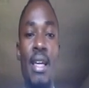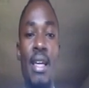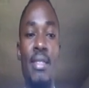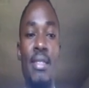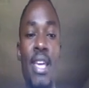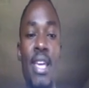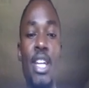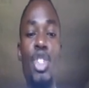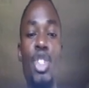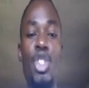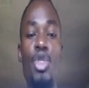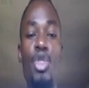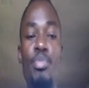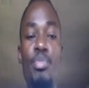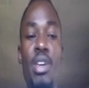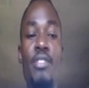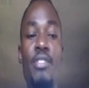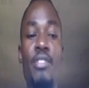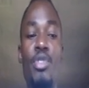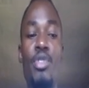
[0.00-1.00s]
There should
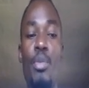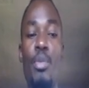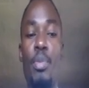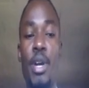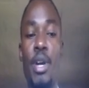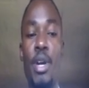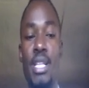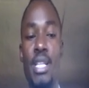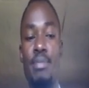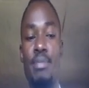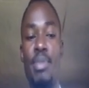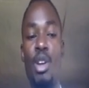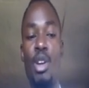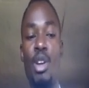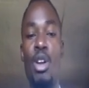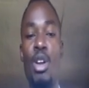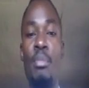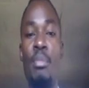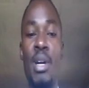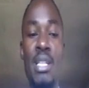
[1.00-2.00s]
be a viewpoint.
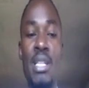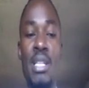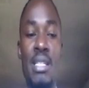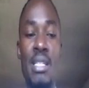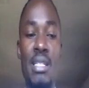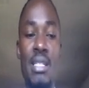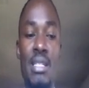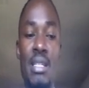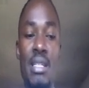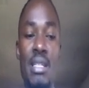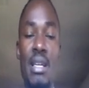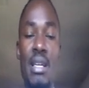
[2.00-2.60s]
Panoramas